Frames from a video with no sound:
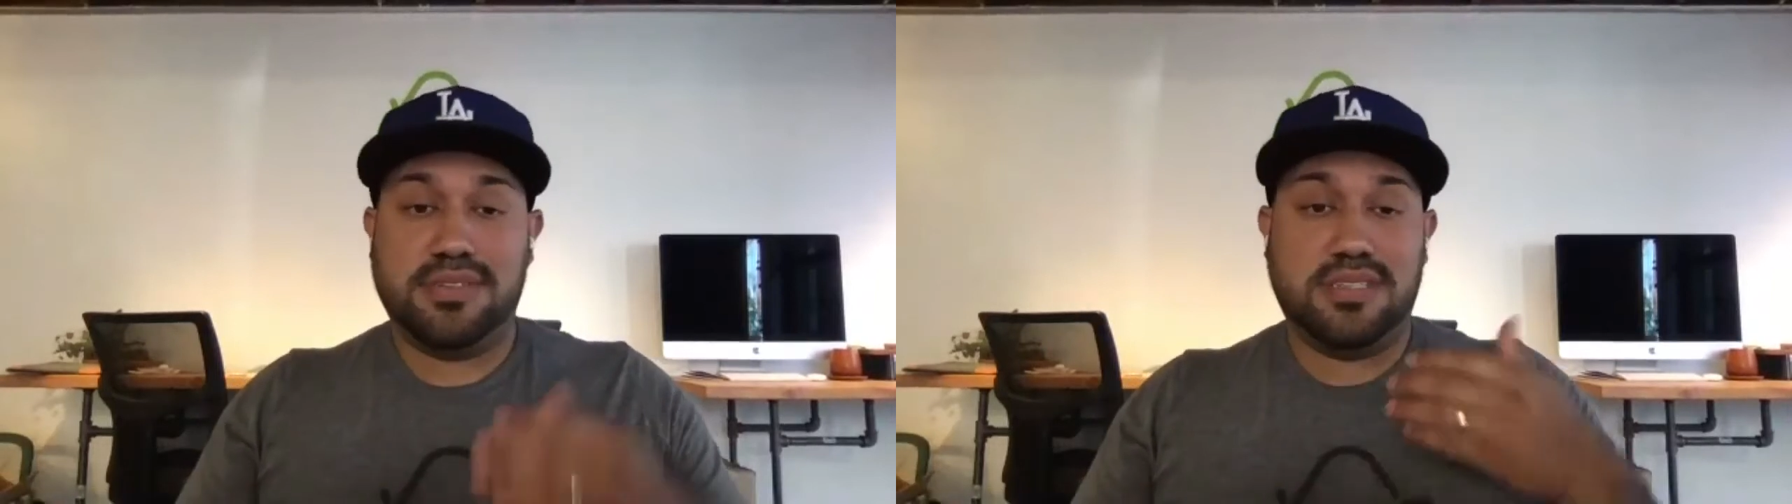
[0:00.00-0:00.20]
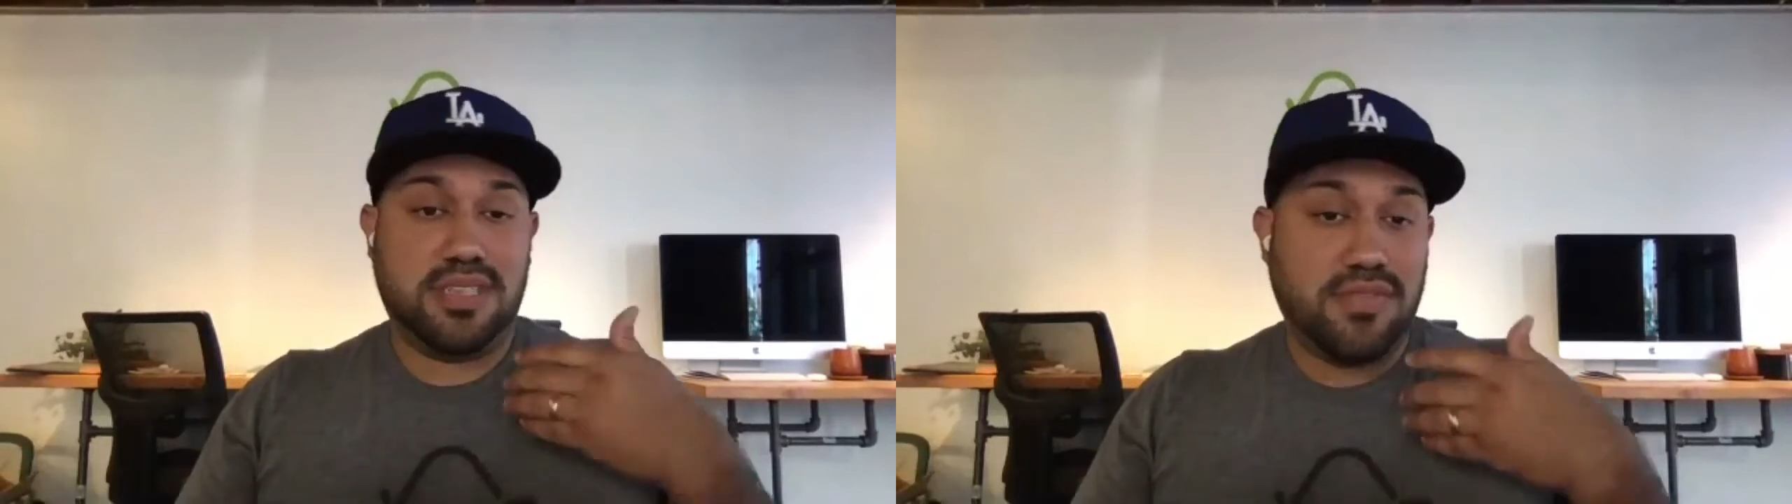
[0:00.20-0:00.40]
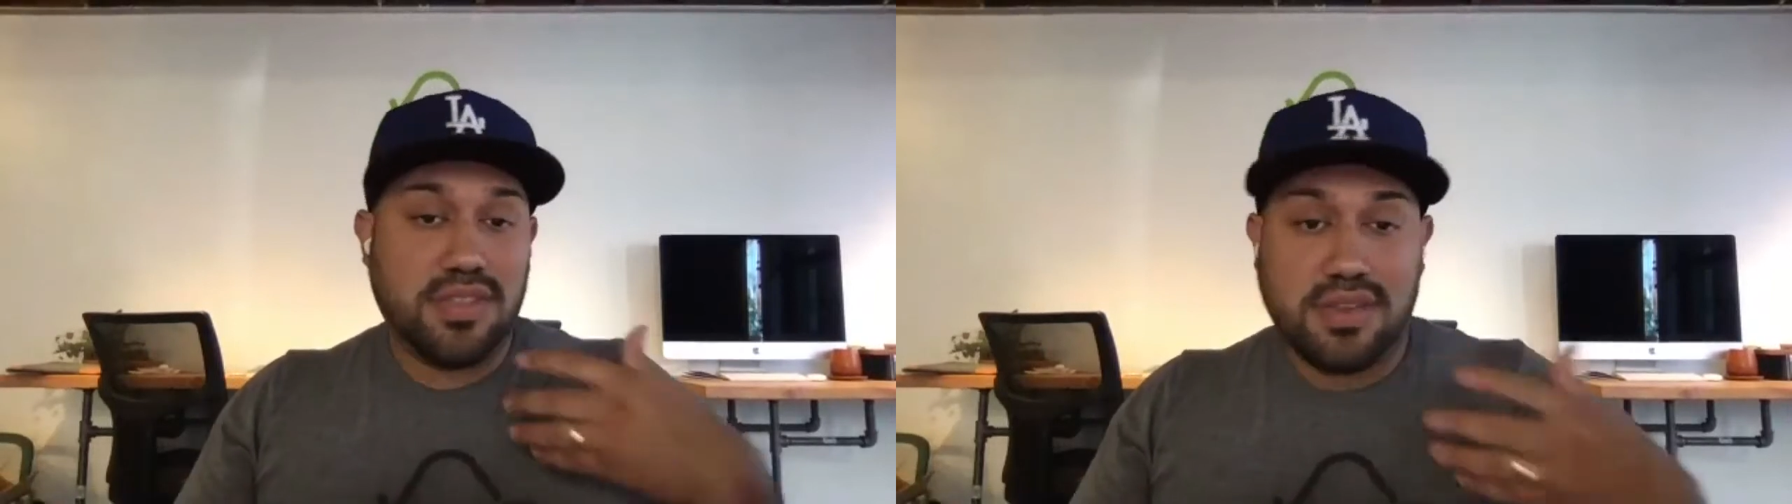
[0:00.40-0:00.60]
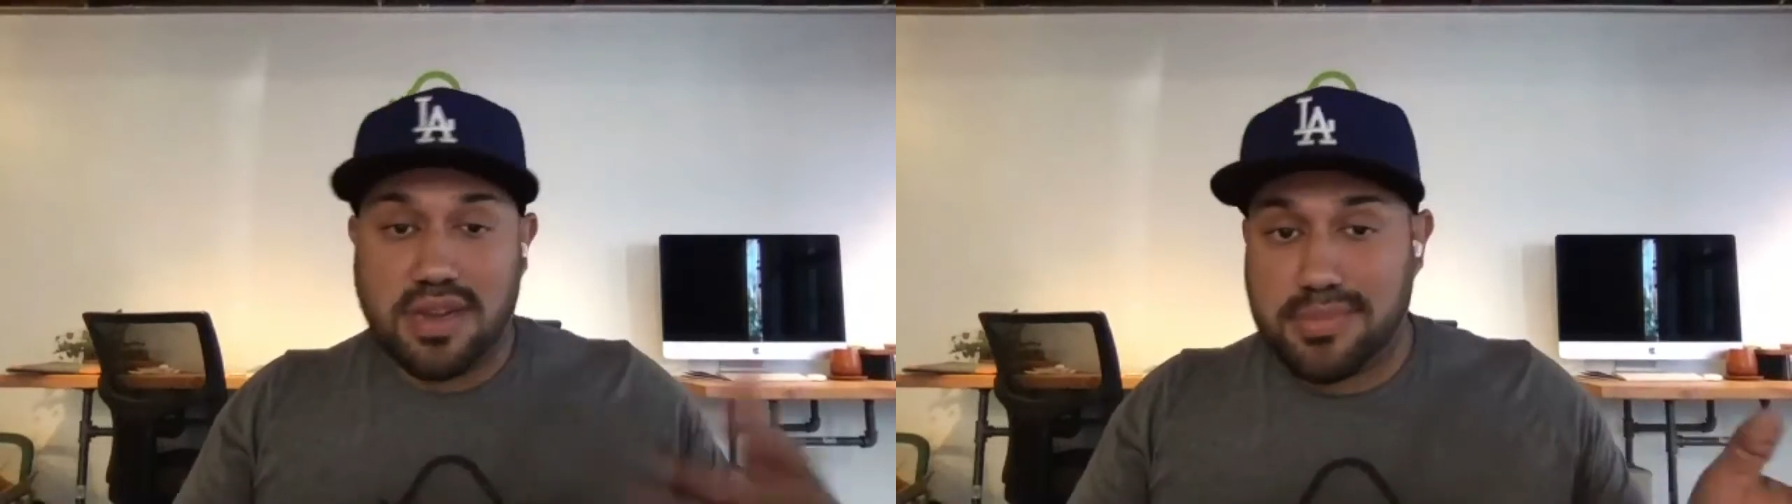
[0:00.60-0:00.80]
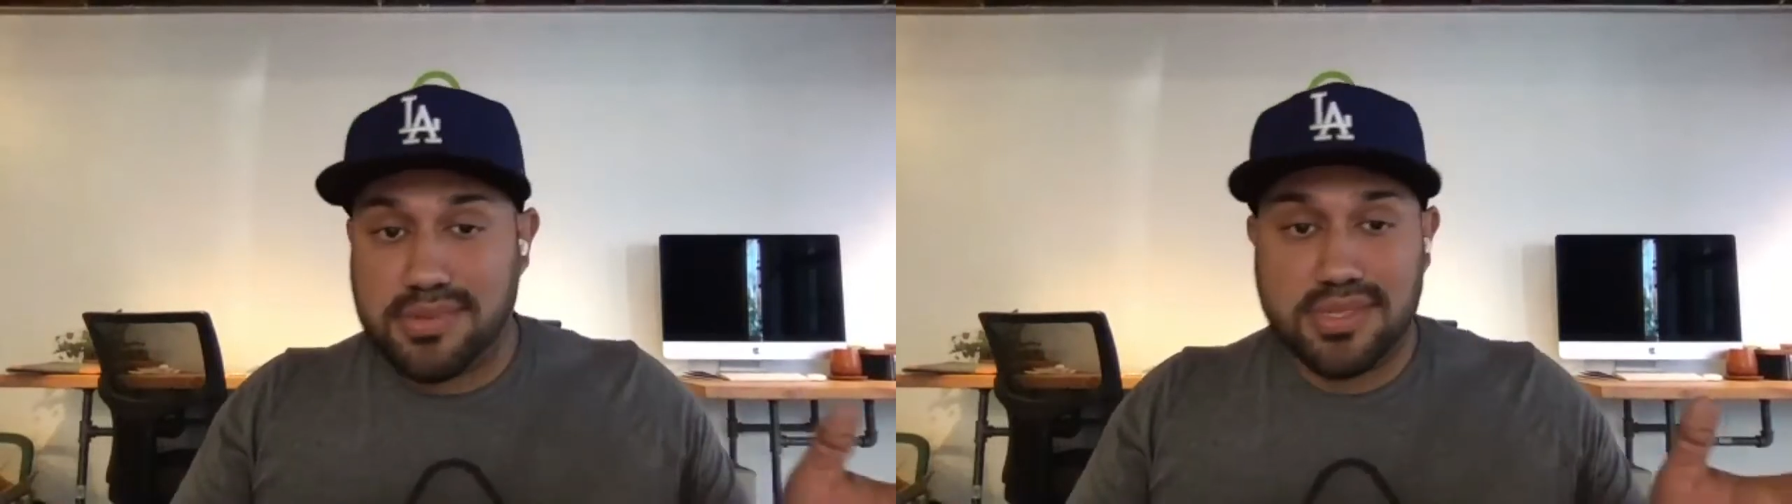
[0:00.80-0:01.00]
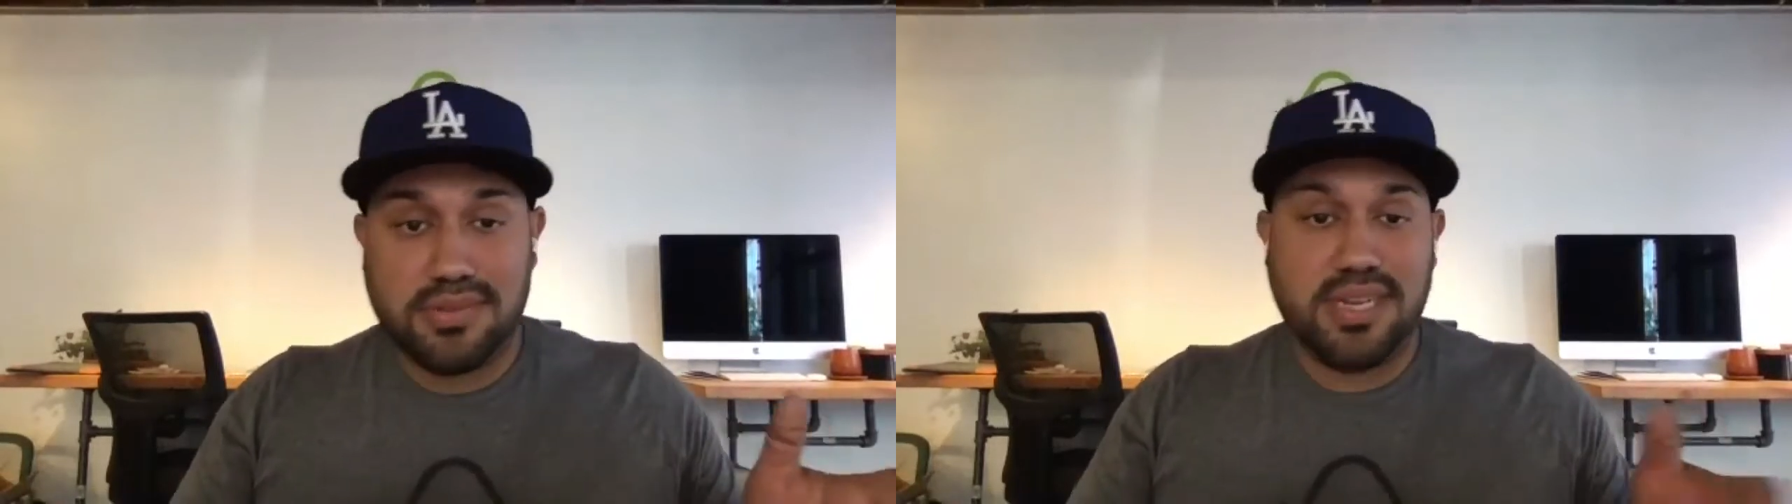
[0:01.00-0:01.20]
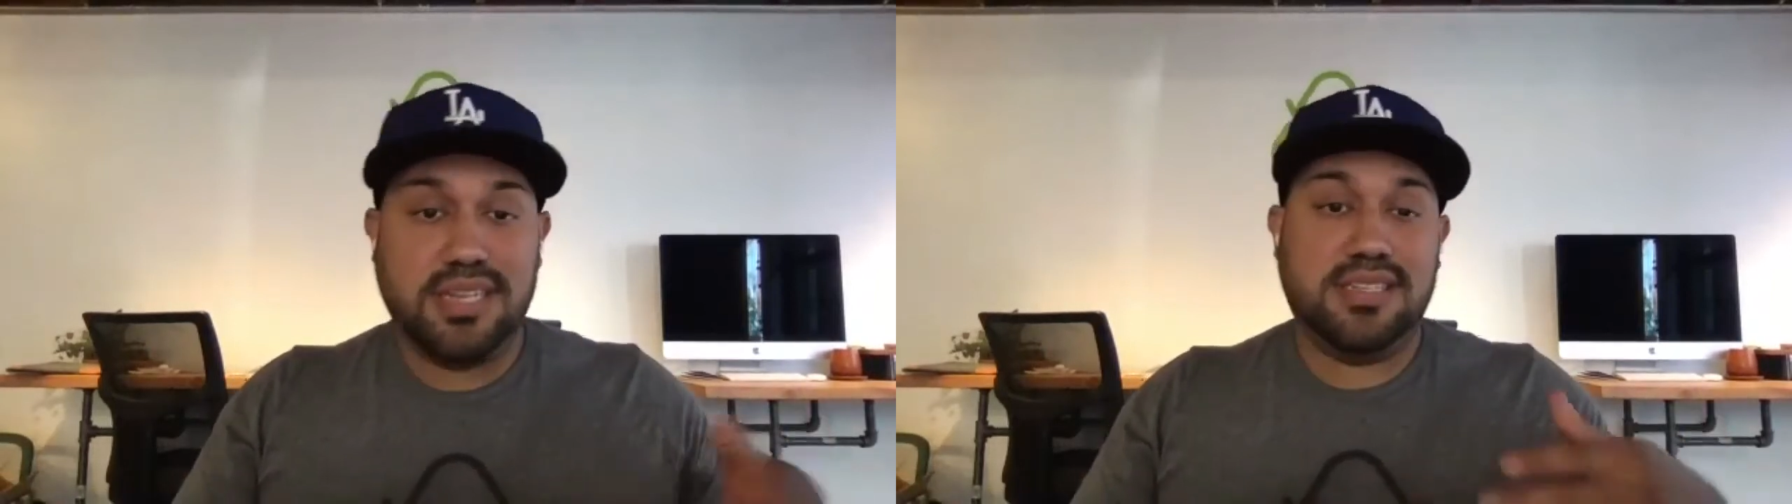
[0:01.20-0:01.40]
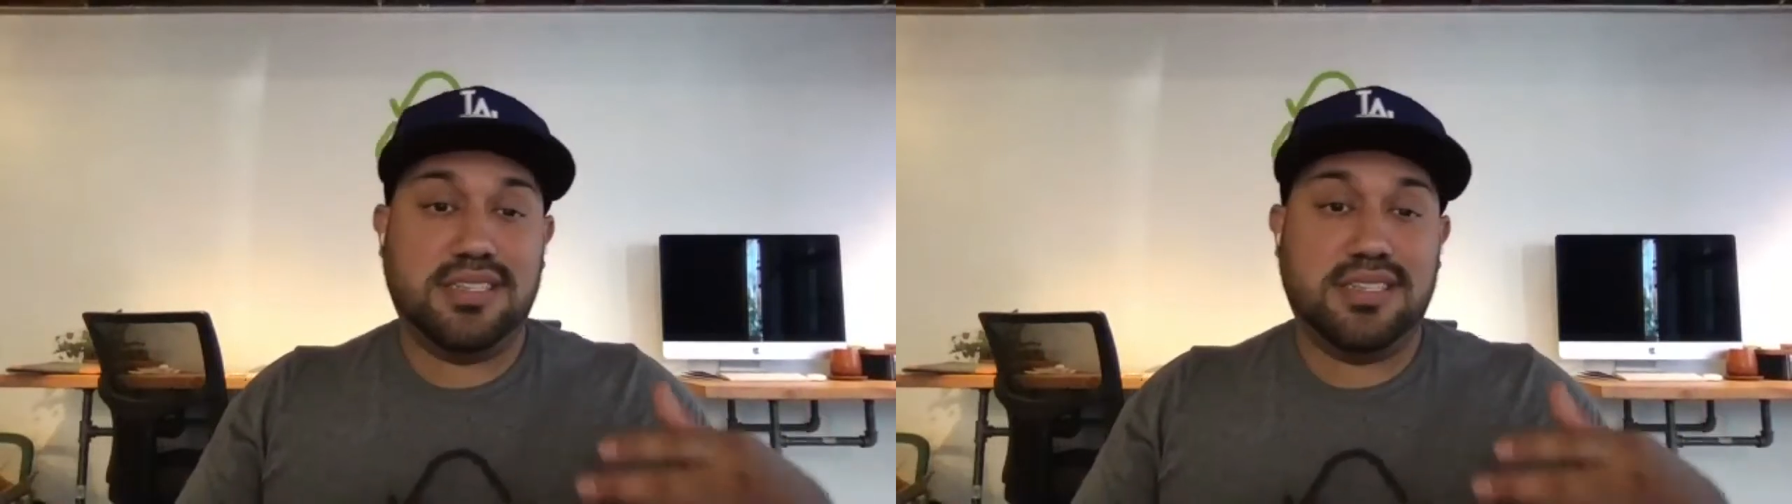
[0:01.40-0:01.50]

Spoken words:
is giving the compost away